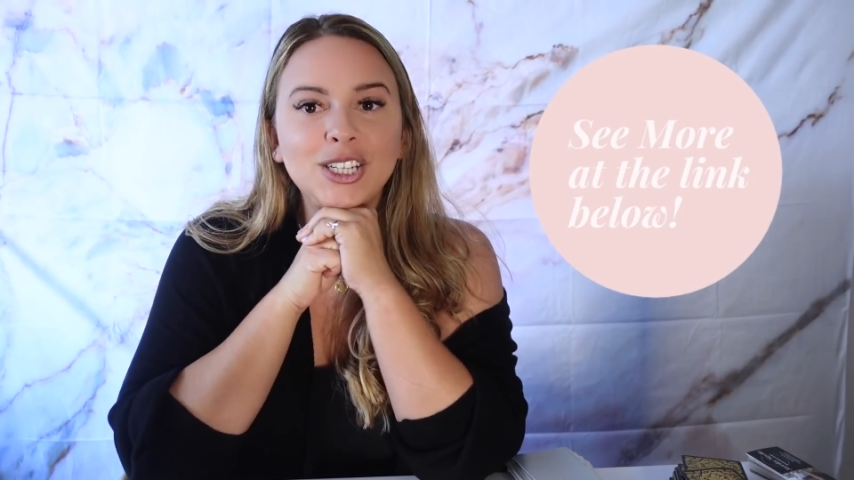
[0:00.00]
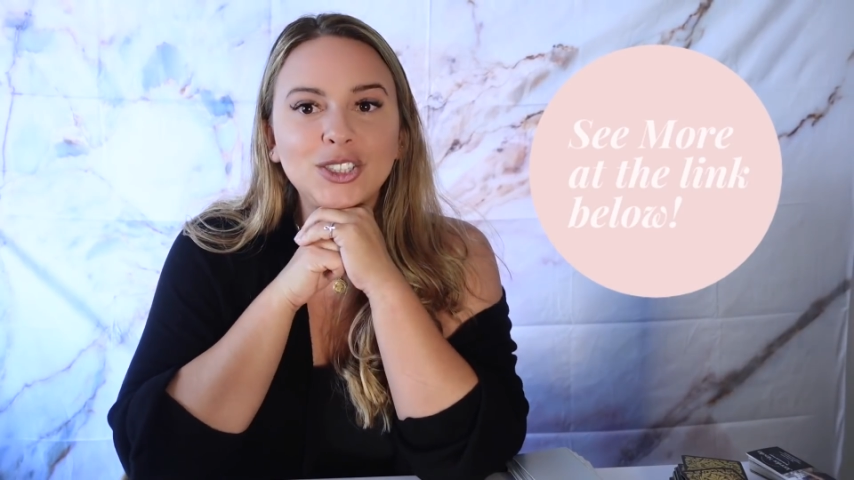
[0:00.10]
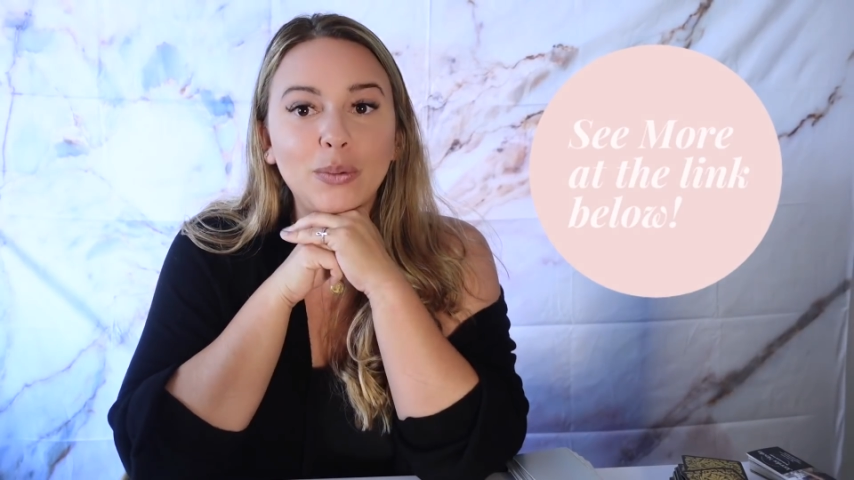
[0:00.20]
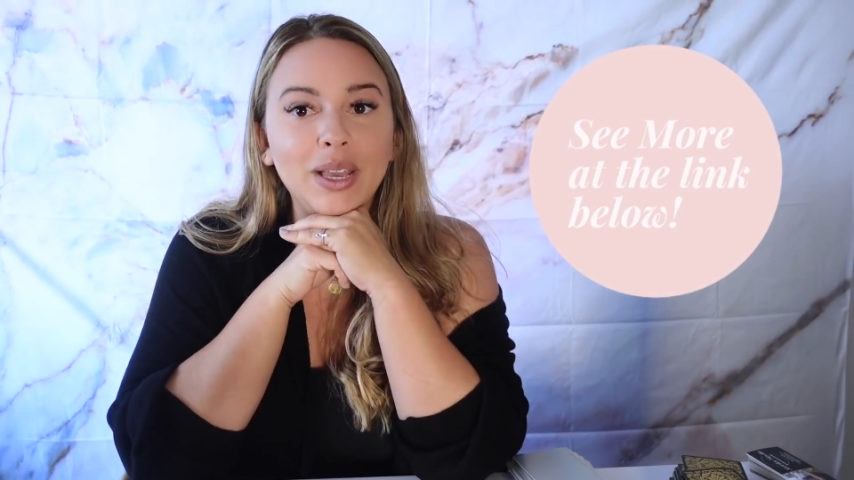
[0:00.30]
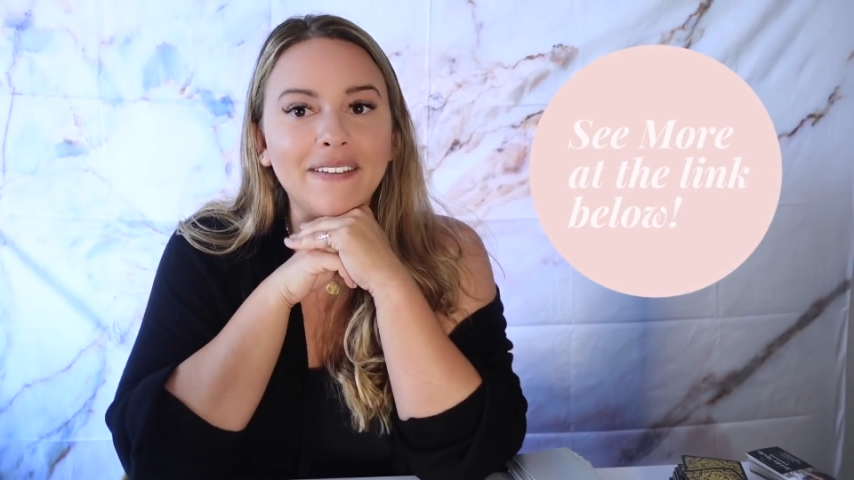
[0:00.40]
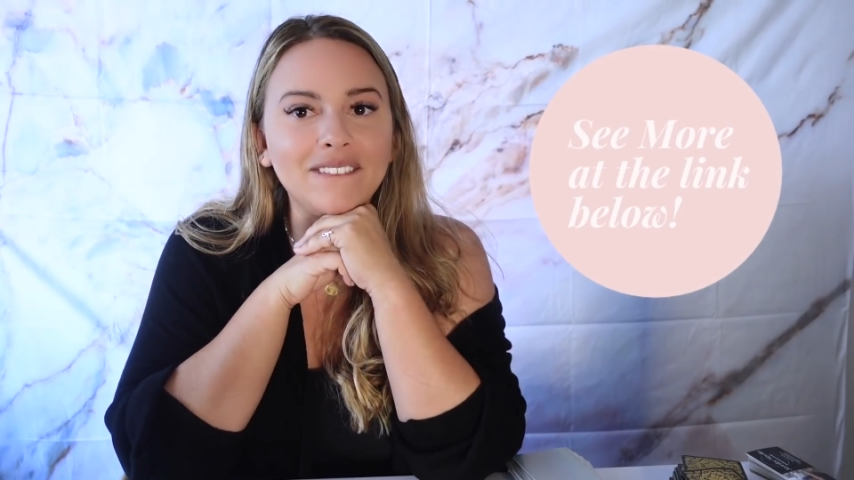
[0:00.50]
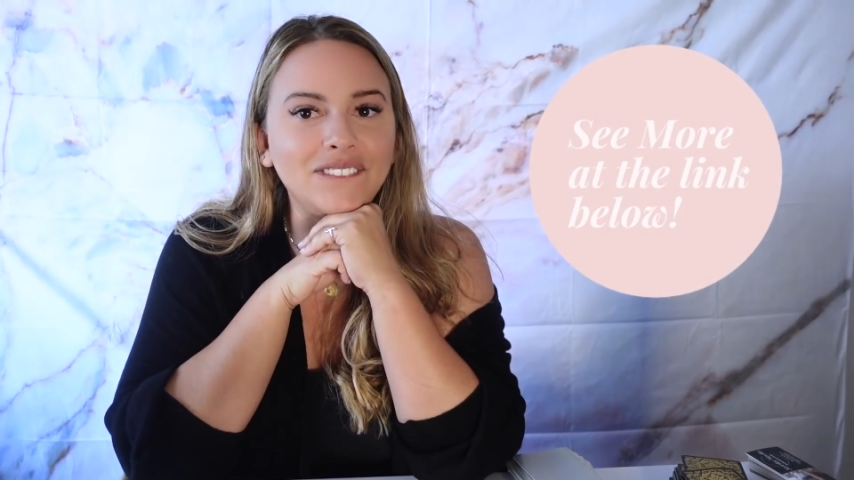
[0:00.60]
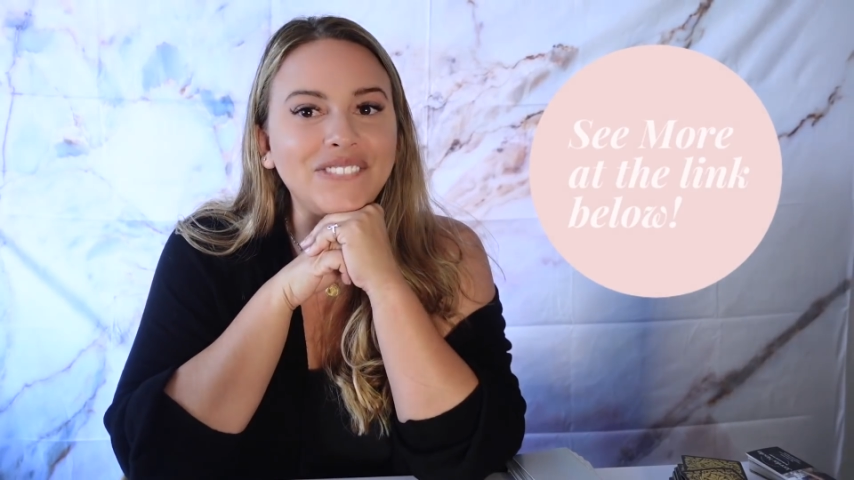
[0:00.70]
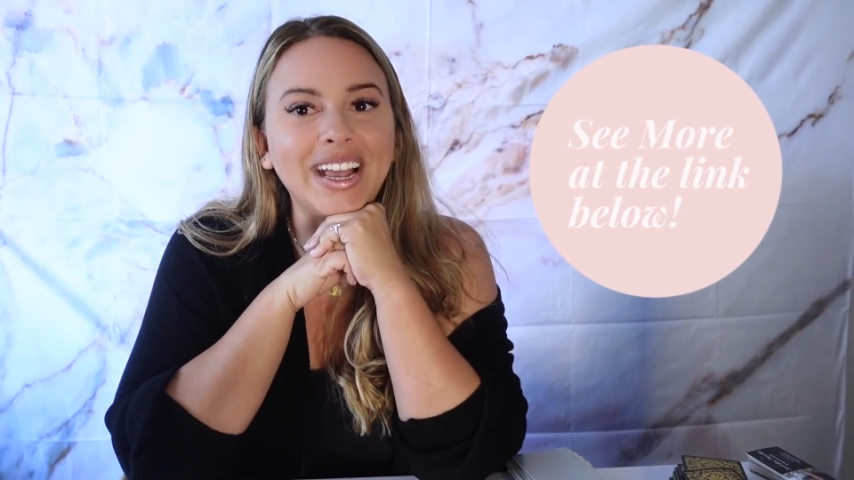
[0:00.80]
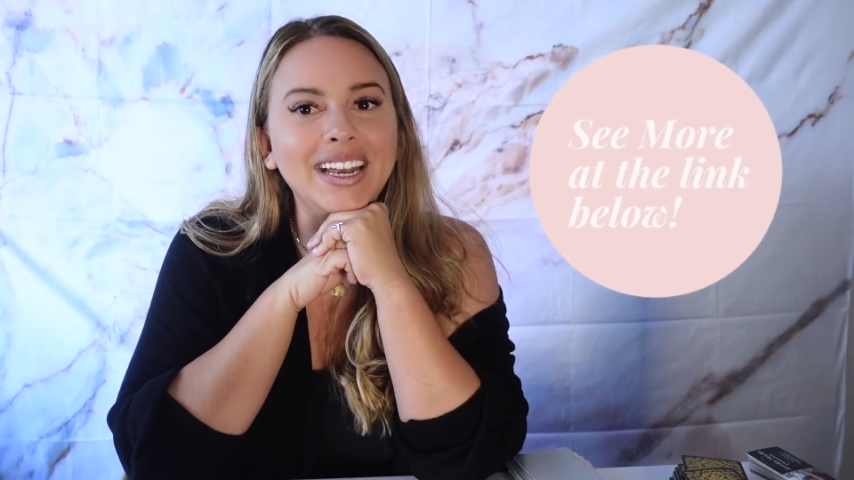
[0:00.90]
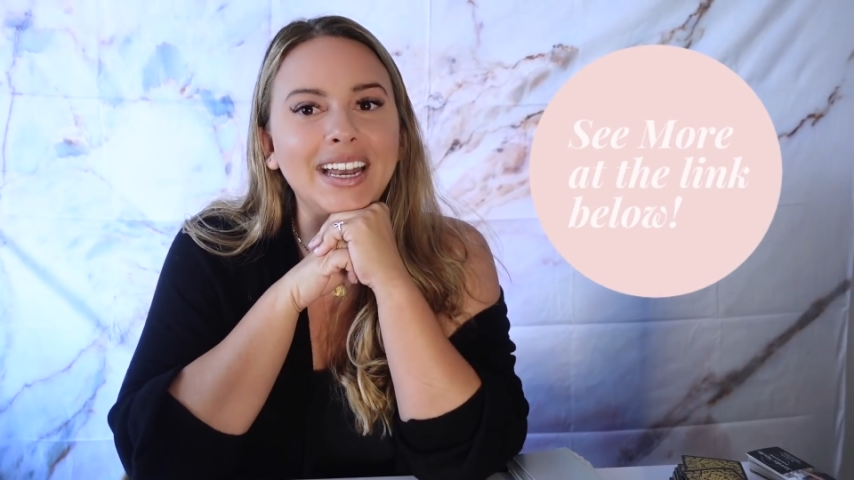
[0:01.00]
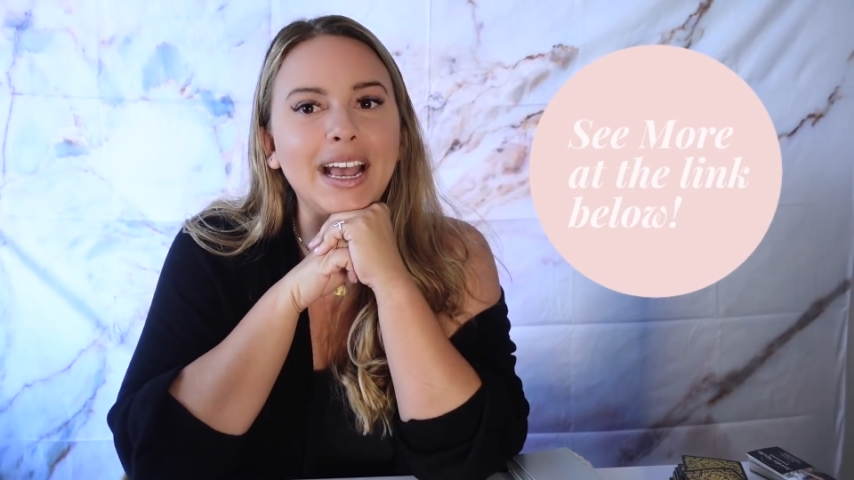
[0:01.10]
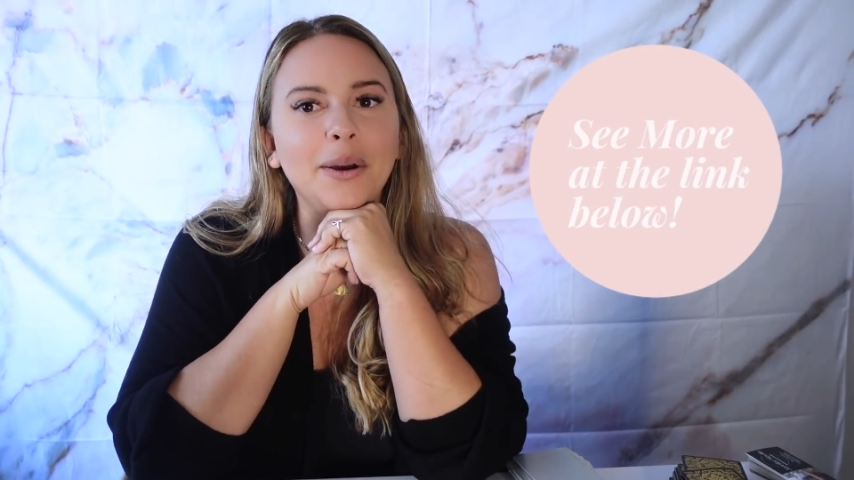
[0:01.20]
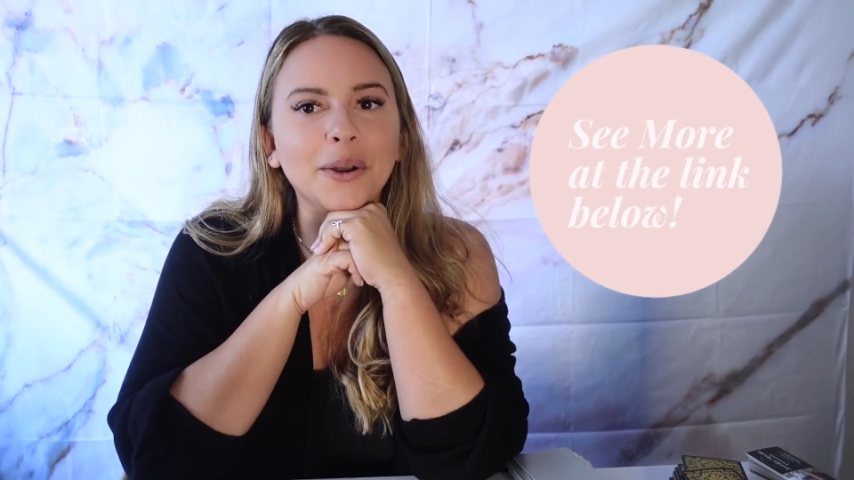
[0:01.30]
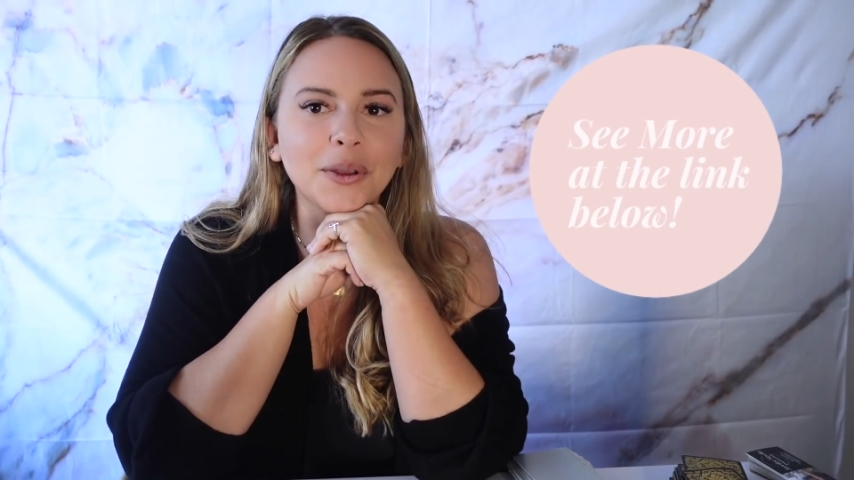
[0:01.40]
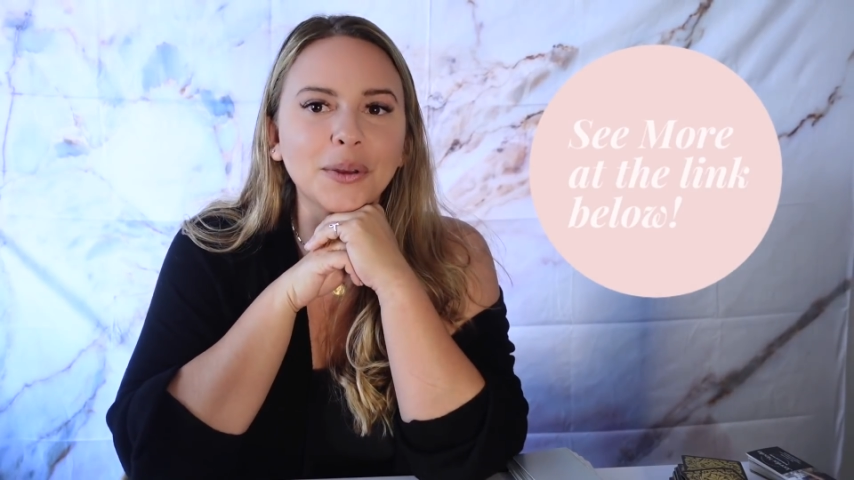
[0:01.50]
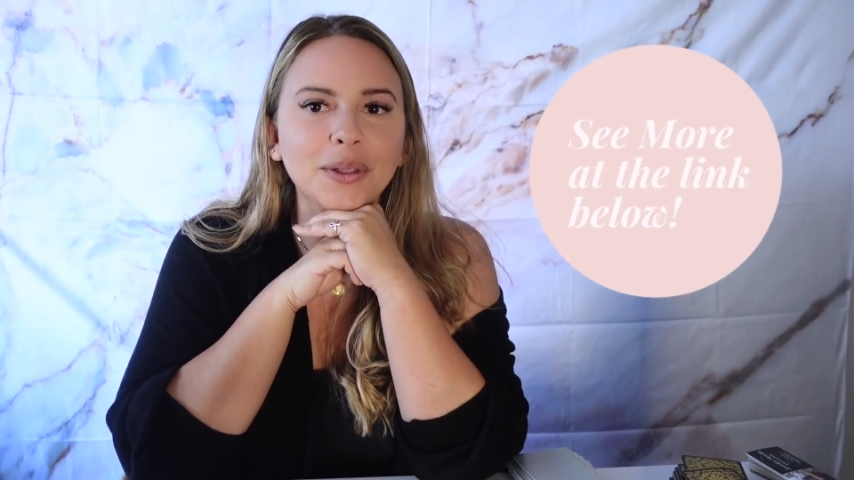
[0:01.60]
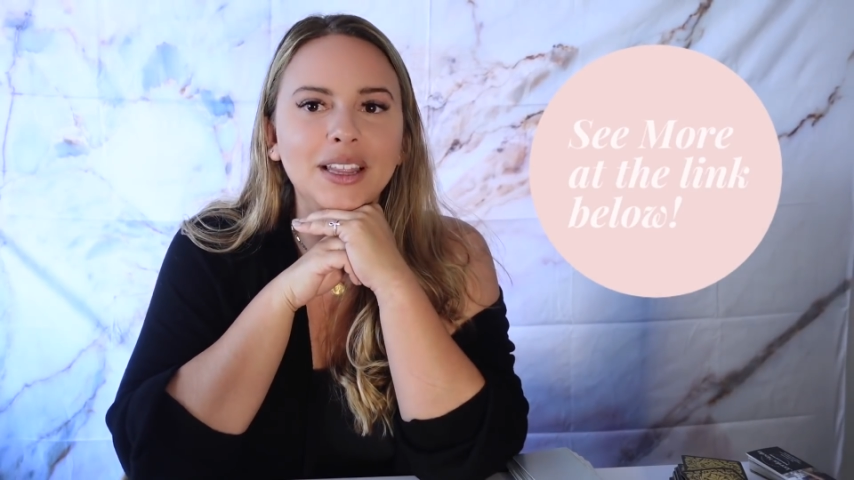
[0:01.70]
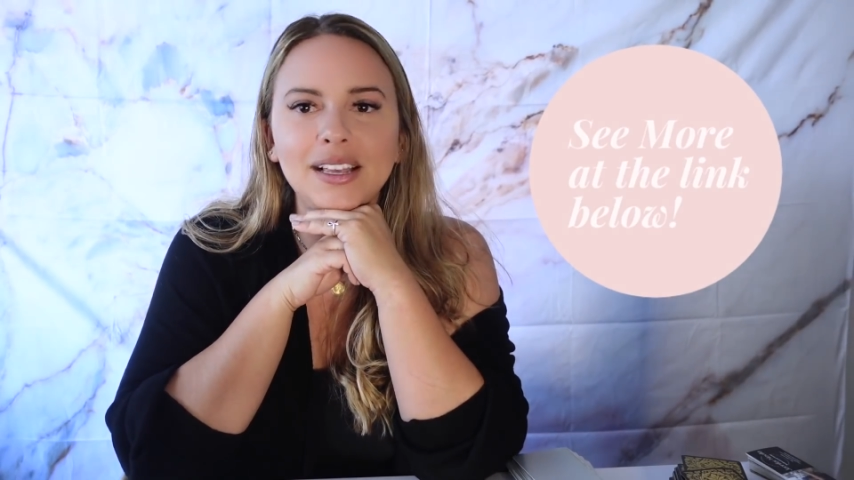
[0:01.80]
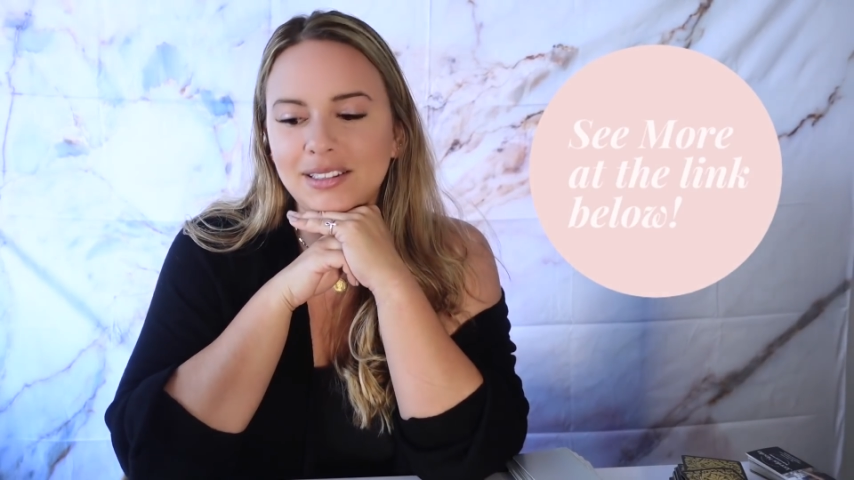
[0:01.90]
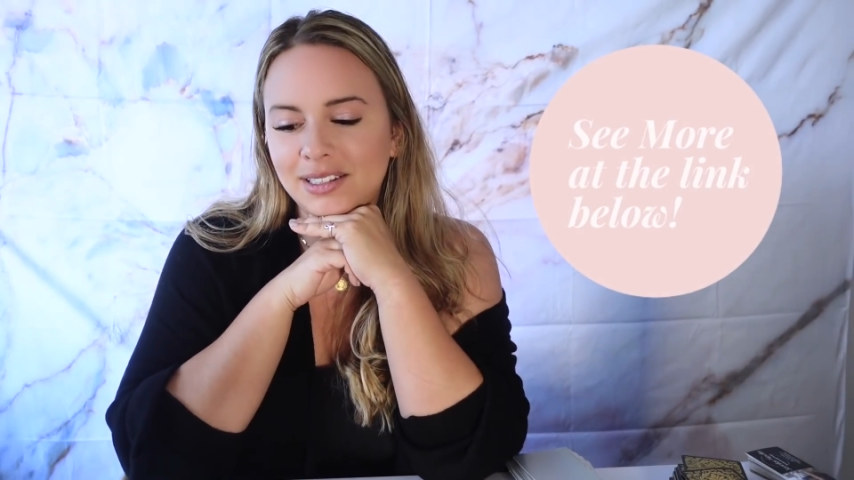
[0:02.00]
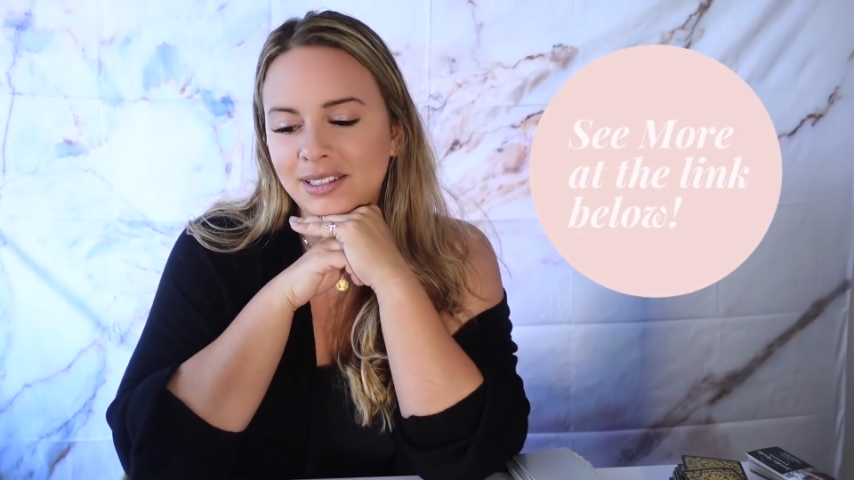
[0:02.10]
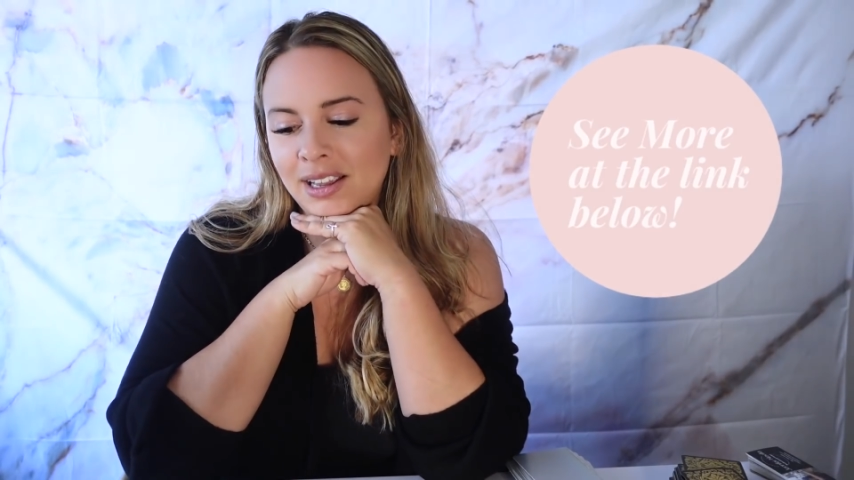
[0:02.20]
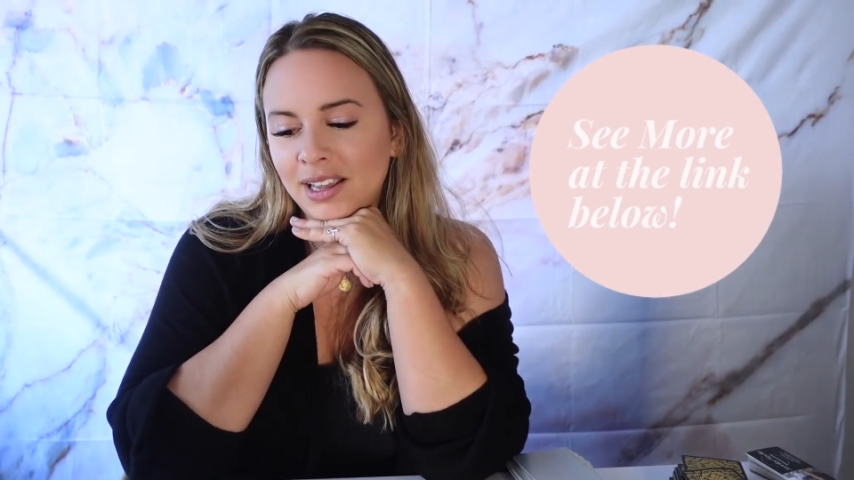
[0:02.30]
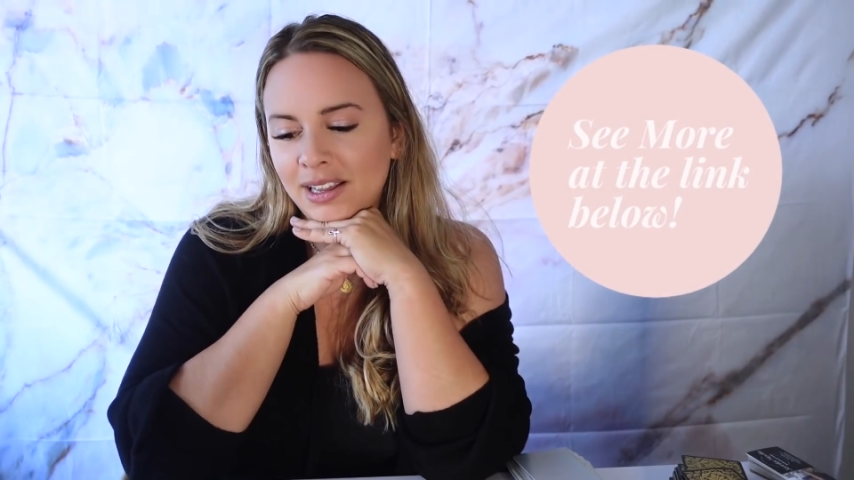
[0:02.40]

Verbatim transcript: so we can find out who this